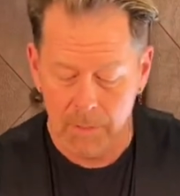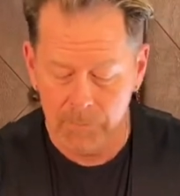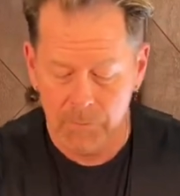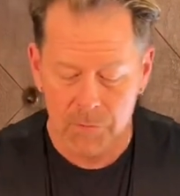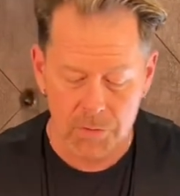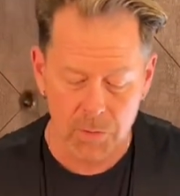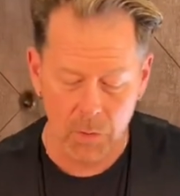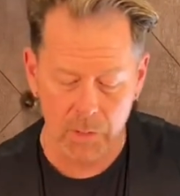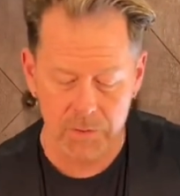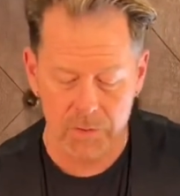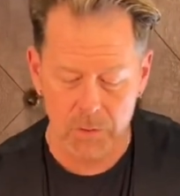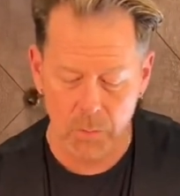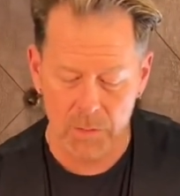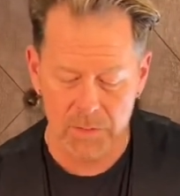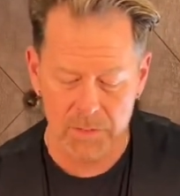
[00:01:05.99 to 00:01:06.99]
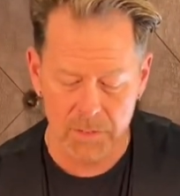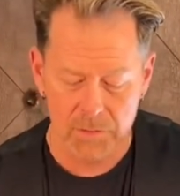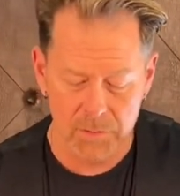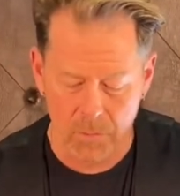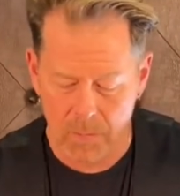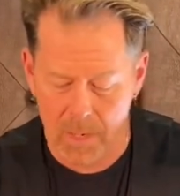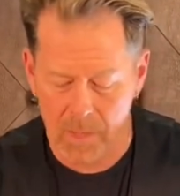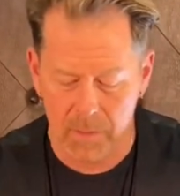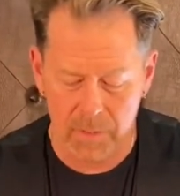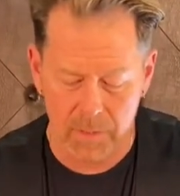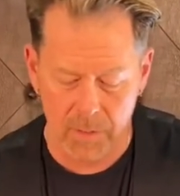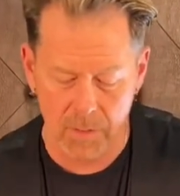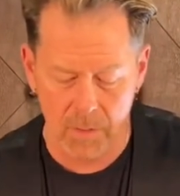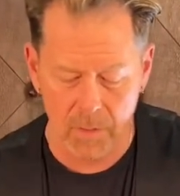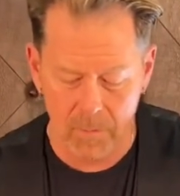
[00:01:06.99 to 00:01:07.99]
So let's twist this around
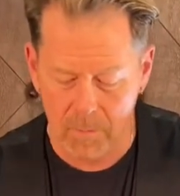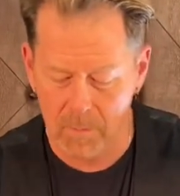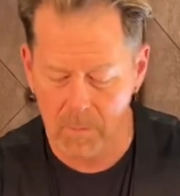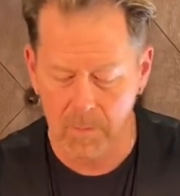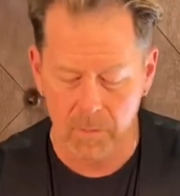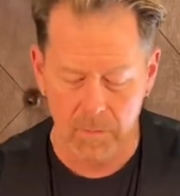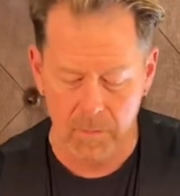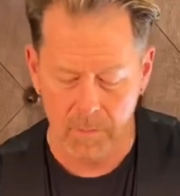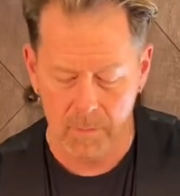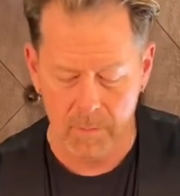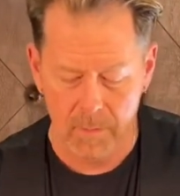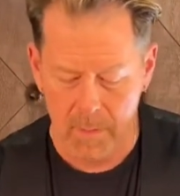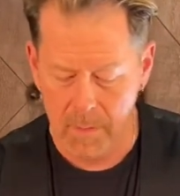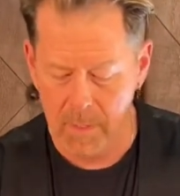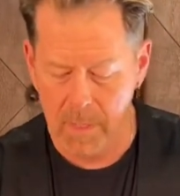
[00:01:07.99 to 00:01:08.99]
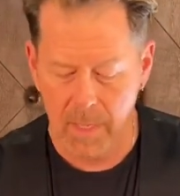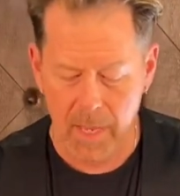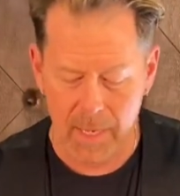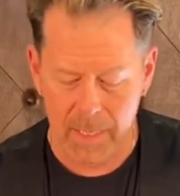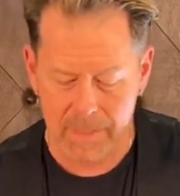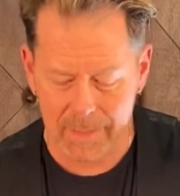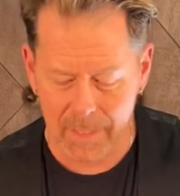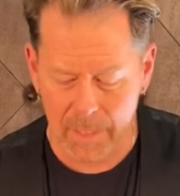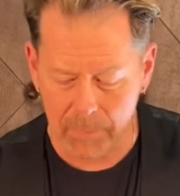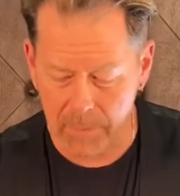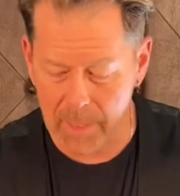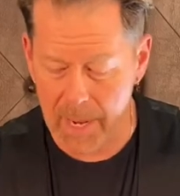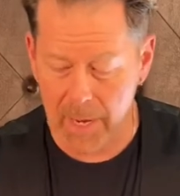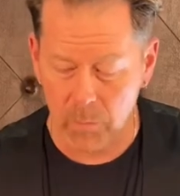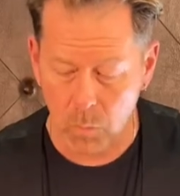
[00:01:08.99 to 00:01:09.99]
here. And I think I'm going to
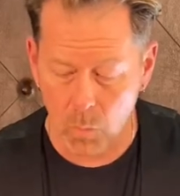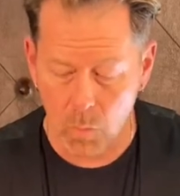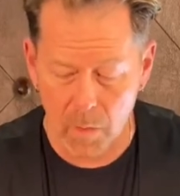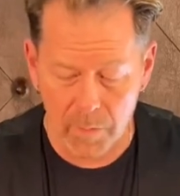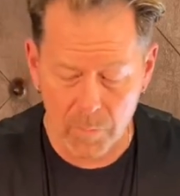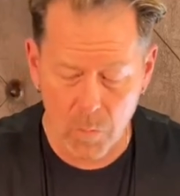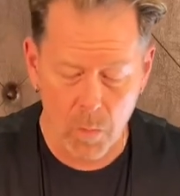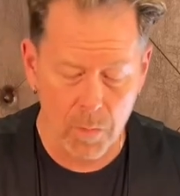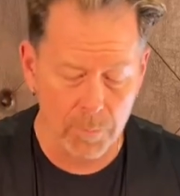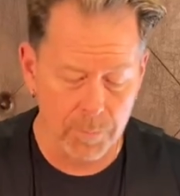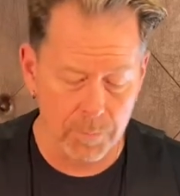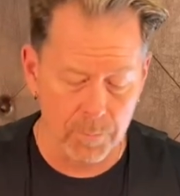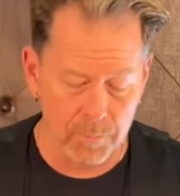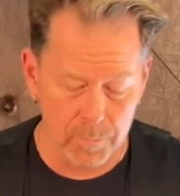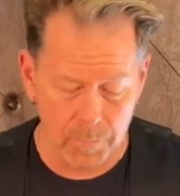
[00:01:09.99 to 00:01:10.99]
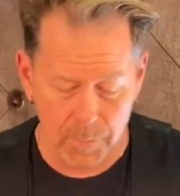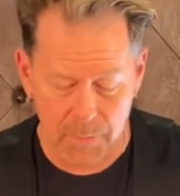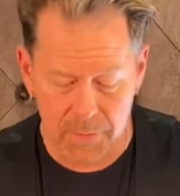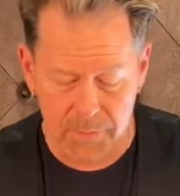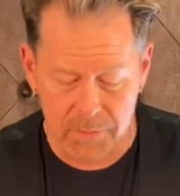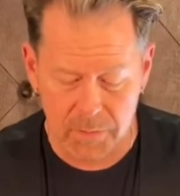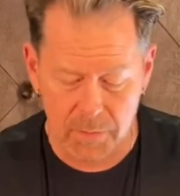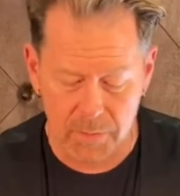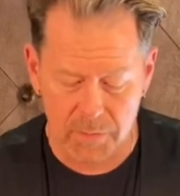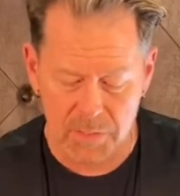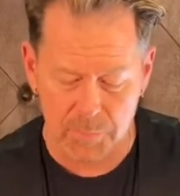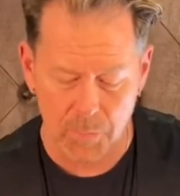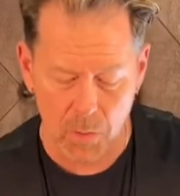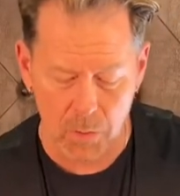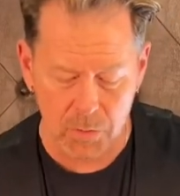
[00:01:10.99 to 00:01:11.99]
add one more piece to this
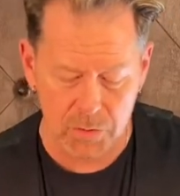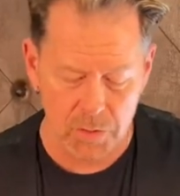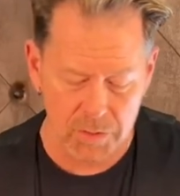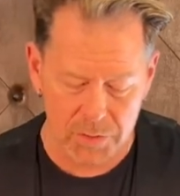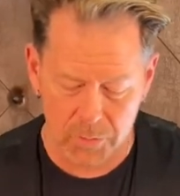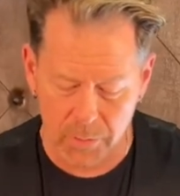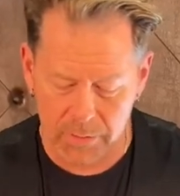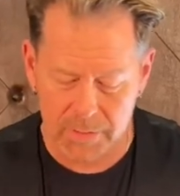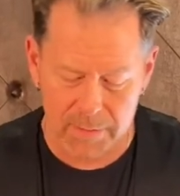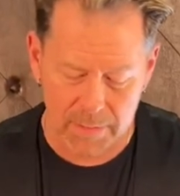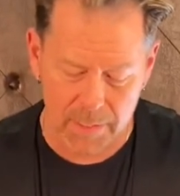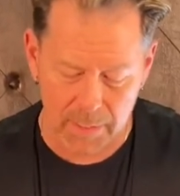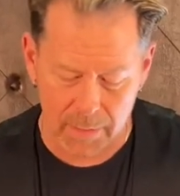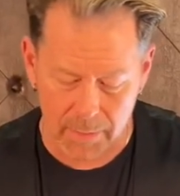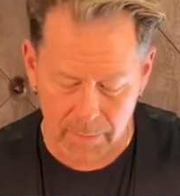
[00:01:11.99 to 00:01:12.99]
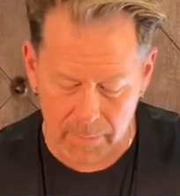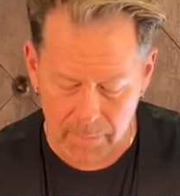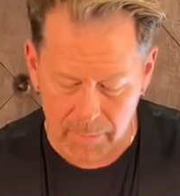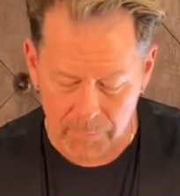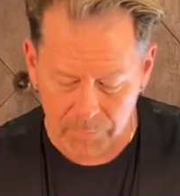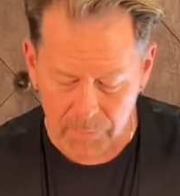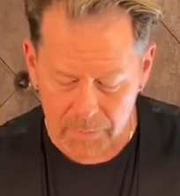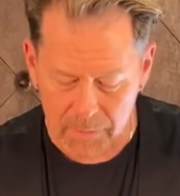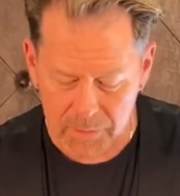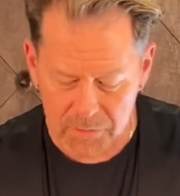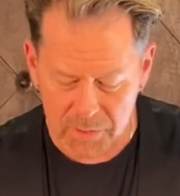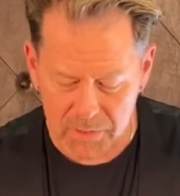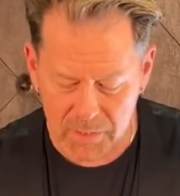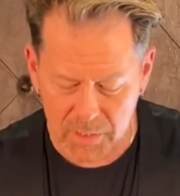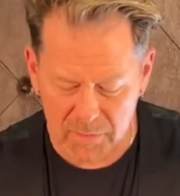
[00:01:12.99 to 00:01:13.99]
spoke just to extend it. This
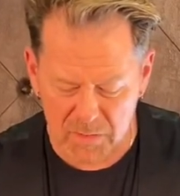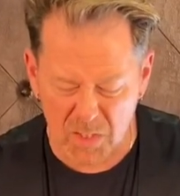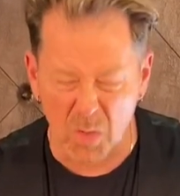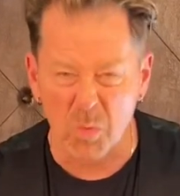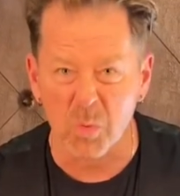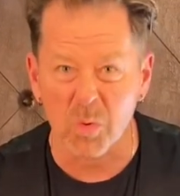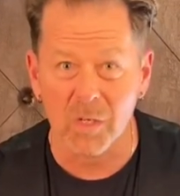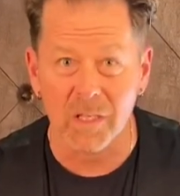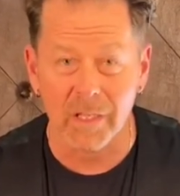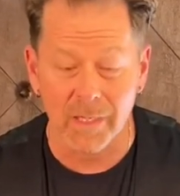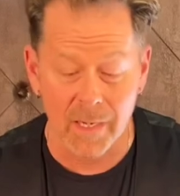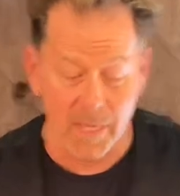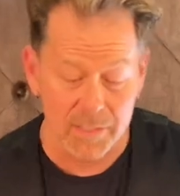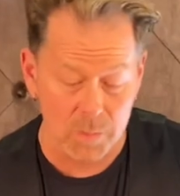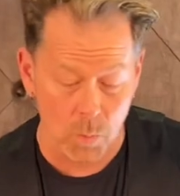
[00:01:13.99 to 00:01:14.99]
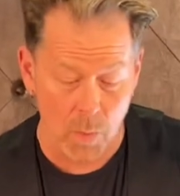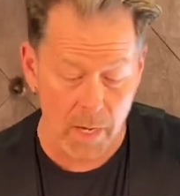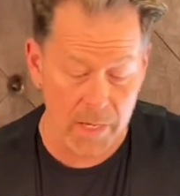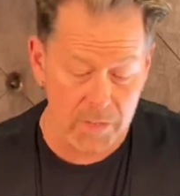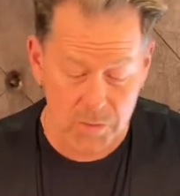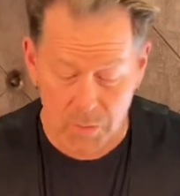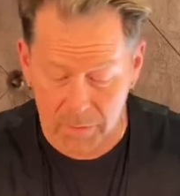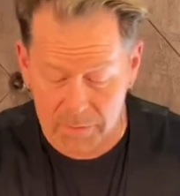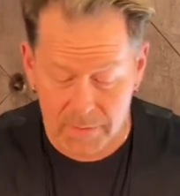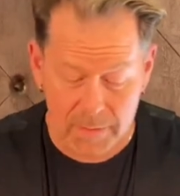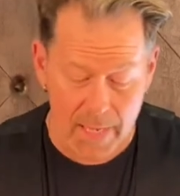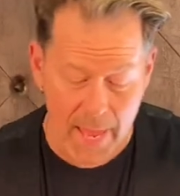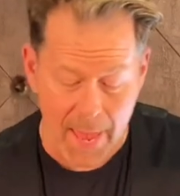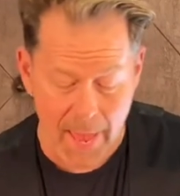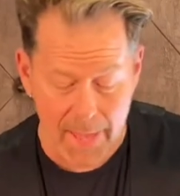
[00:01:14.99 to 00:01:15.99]
just gives us a really nice way to
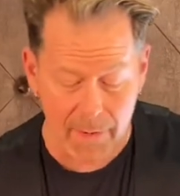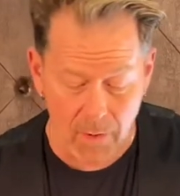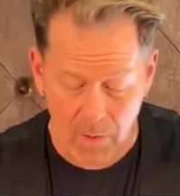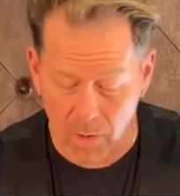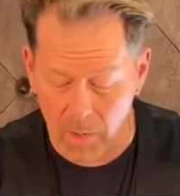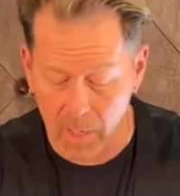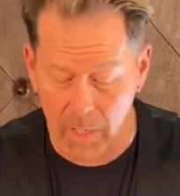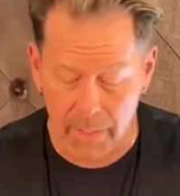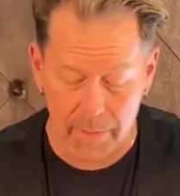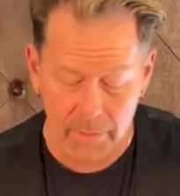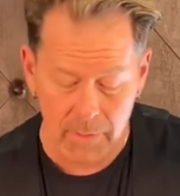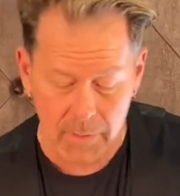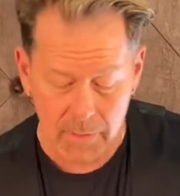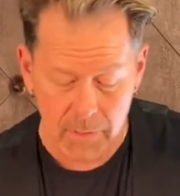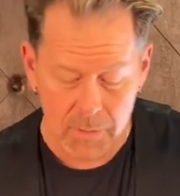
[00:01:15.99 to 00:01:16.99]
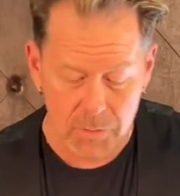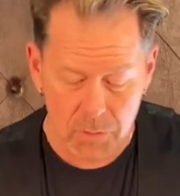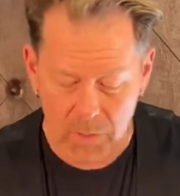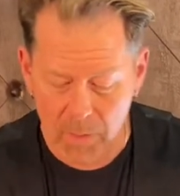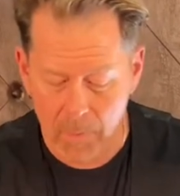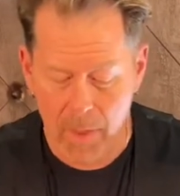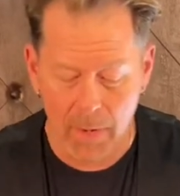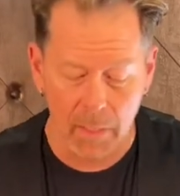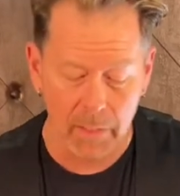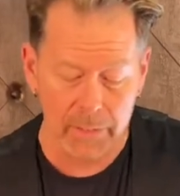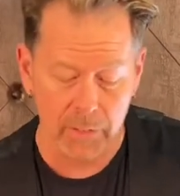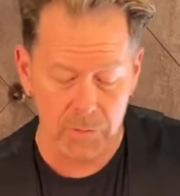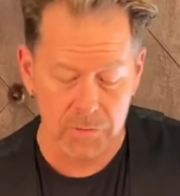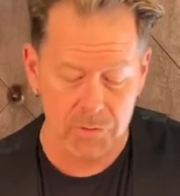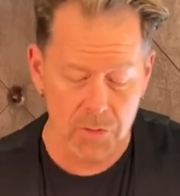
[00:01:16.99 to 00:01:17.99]
add on to the
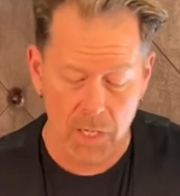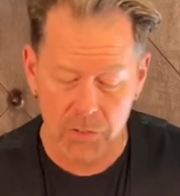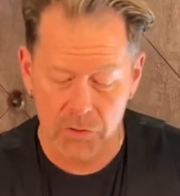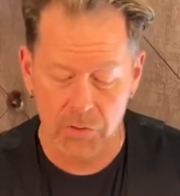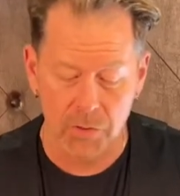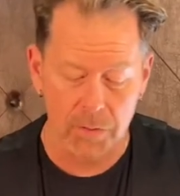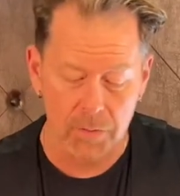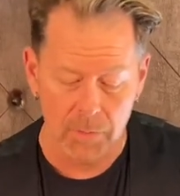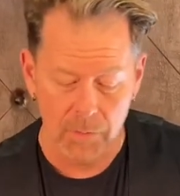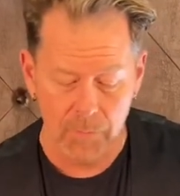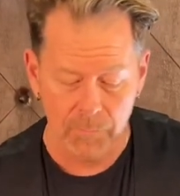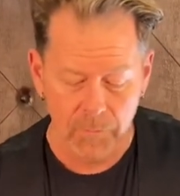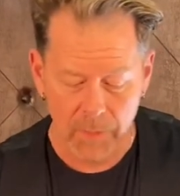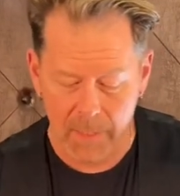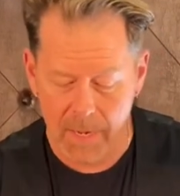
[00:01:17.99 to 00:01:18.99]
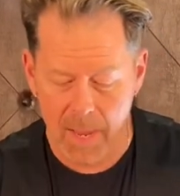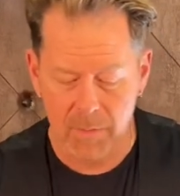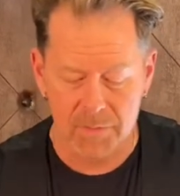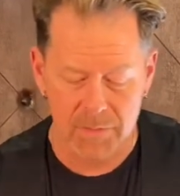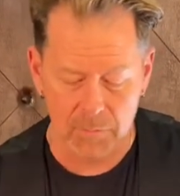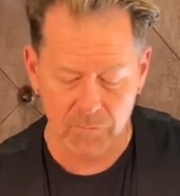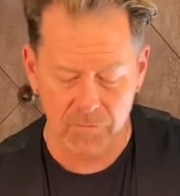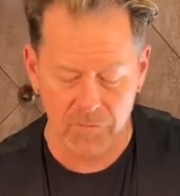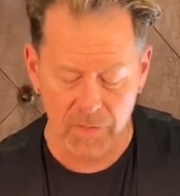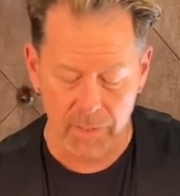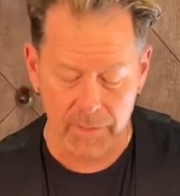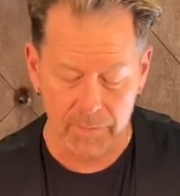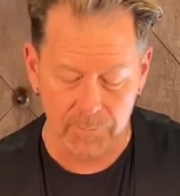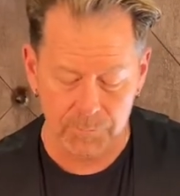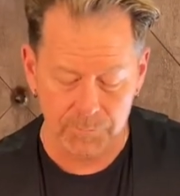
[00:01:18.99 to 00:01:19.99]
Midollino structure and have some fun.